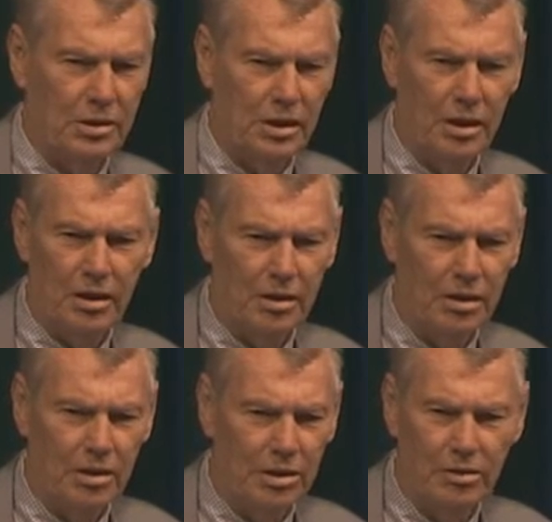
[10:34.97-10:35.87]
and it
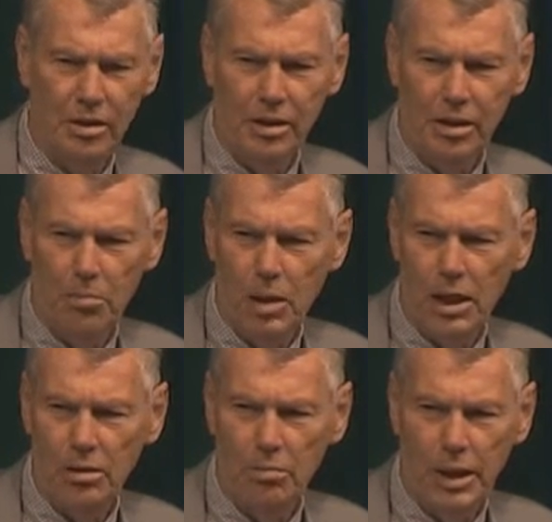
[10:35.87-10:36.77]
included uh,
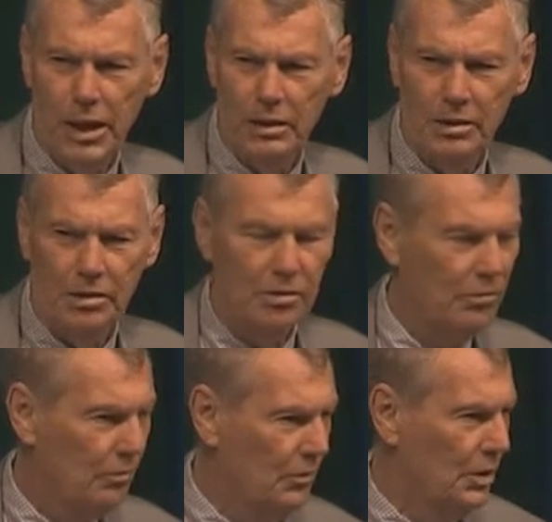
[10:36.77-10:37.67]
Michael Mann's
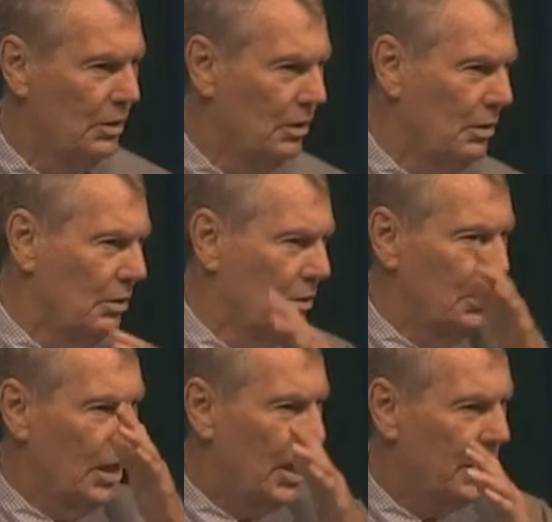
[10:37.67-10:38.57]

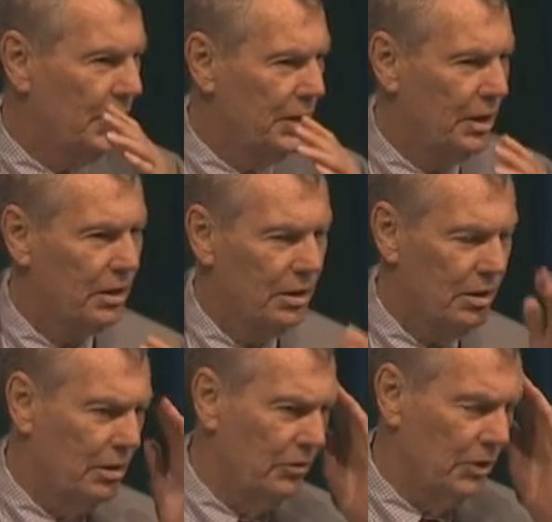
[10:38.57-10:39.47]
hockey stick
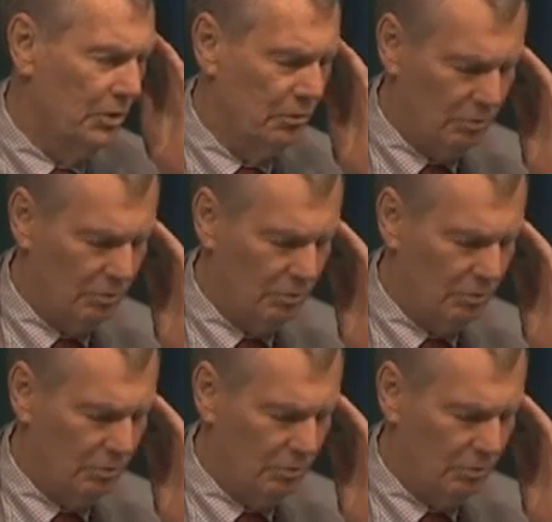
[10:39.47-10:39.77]
curve and